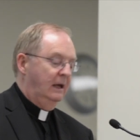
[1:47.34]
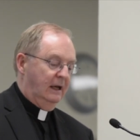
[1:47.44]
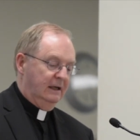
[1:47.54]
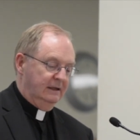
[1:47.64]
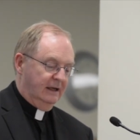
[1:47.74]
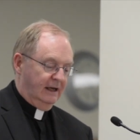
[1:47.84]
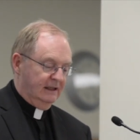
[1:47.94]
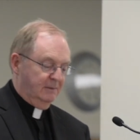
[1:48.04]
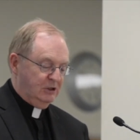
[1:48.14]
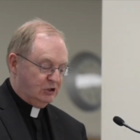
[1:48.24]
And
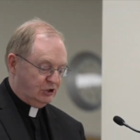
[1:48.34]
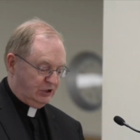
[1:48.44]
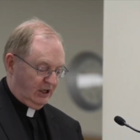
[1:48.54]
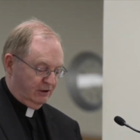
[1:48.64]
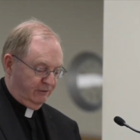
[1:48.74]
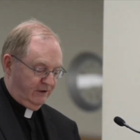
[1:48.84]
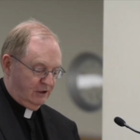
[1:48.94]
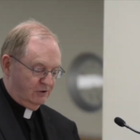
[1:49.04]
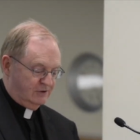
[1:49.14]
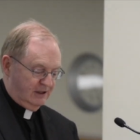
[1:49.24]
let me just share the
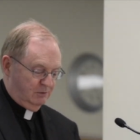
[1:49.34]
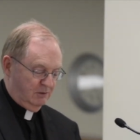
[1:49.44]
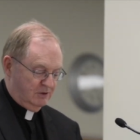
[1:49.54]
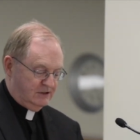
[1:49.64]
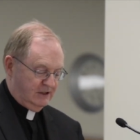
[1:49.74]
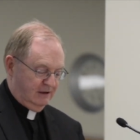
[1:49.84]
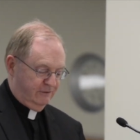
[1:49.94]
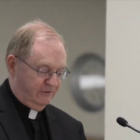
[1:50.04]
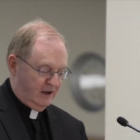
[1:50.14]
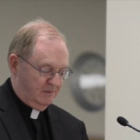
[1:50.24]
figures that we
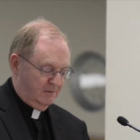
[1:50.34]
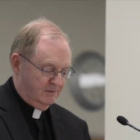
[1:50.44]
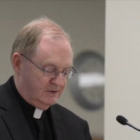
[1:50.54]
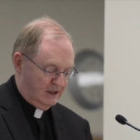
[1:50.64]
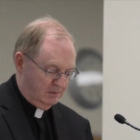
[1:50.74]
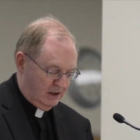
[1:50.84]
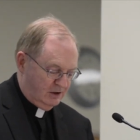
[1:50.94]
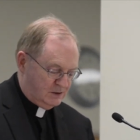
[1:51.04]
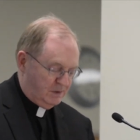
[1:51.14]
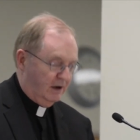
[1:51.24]
received from St.
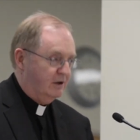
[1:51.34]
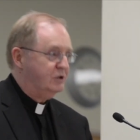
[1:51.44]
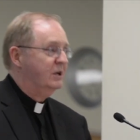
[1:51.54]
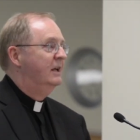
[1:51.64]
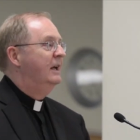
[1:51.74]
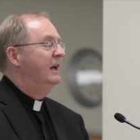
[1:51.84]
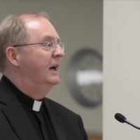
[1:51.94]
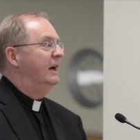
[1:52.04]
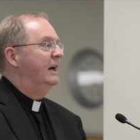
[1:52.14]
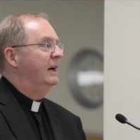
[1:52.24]
Mary's Parish.
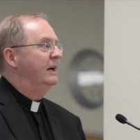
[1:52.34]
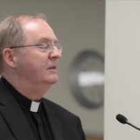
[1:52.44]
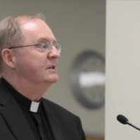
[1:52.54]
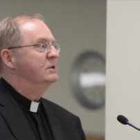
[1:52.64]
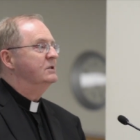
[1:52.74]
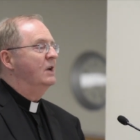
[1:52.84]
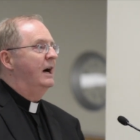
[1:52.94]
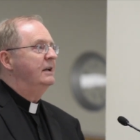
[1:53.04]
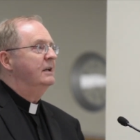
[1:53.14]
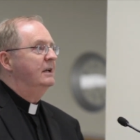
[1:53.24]
This is
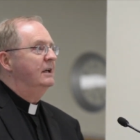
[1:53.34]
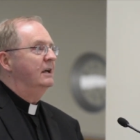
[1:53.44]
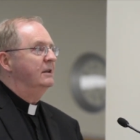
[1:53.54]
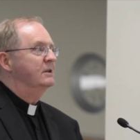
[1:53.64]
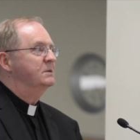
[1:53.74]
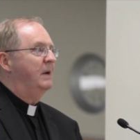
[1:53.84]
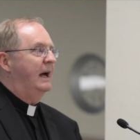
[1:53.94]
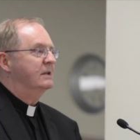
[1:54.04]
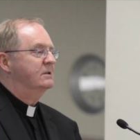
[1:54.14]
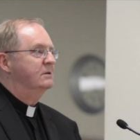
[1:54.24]
not this
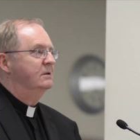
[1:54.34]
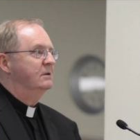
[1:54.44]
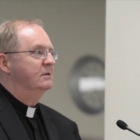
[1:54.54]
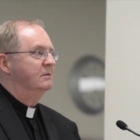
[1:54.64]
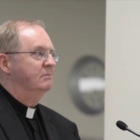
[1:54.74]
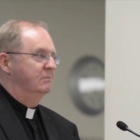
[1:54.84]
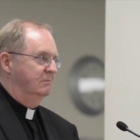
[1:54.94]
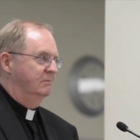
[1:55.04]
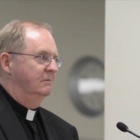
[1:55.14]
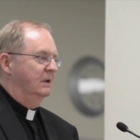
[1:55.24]
past
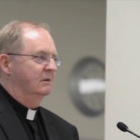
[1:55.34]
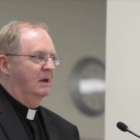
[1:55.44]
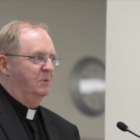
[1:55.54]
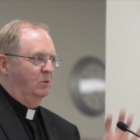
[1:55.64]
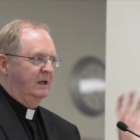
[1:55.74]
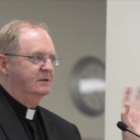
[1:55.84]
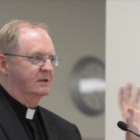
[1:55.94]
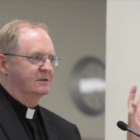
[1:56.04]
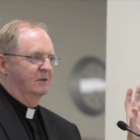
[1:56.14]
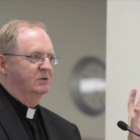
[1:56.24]
couple of weeks,
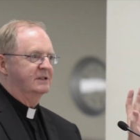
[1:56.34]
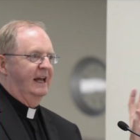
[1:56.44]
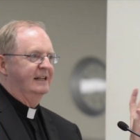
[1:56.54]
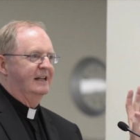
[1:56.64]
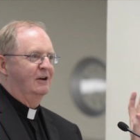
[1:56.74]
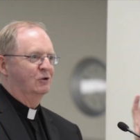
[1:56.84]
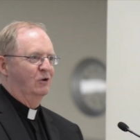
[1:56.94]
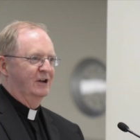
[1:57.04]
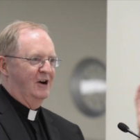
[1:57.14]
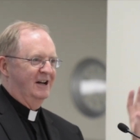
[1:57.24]
because there's a head count
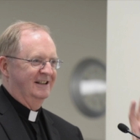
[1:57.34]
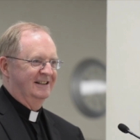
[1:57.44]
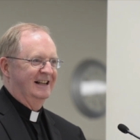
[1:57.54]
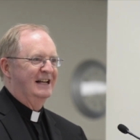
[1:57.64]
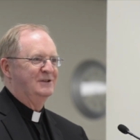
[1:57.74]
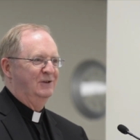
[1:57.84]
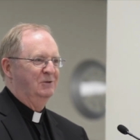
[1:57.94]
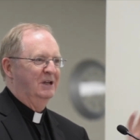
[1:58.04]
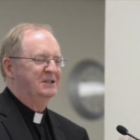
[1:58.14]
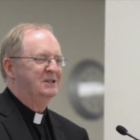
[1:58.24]
going on in the last
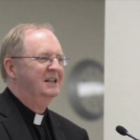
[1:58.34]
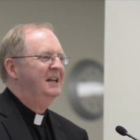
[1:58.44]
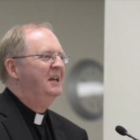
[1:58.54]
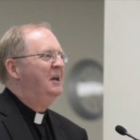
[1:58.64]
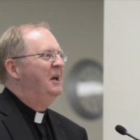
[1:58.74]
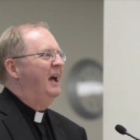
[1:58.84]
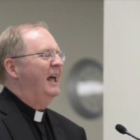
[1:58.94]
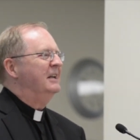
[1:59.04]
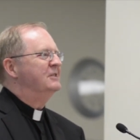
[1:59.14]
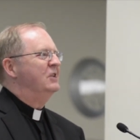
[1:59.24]
few weeks.
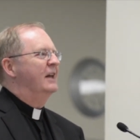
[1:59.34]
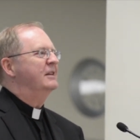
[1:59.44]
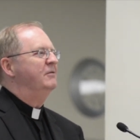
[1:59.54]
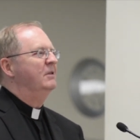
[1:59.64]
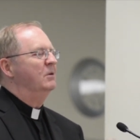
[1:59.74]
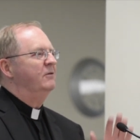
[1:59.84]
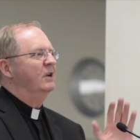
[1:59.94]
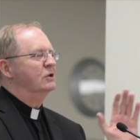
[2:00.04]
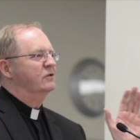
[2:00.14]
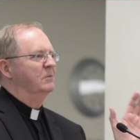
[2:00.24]
And it's not the
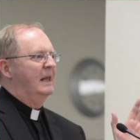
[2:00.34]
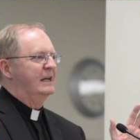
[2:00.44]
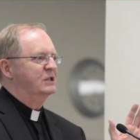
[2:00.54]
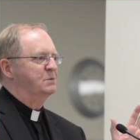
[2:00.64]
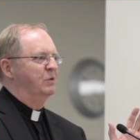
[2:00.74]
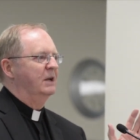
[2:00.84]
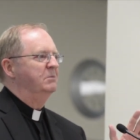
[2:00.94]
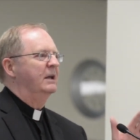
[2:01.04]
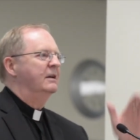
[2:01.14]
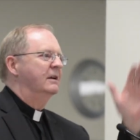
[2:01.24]
figures from last spring,
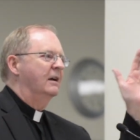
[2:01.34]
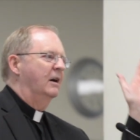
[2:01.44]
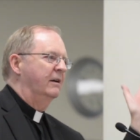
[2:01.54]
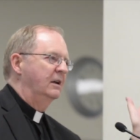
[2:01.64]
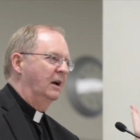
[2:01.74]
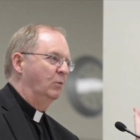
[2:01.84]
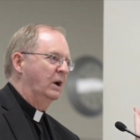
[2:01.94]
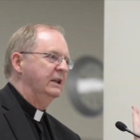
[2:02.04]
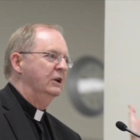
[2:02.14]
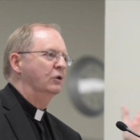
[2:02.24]
but
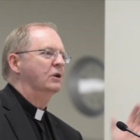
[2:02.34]
1 year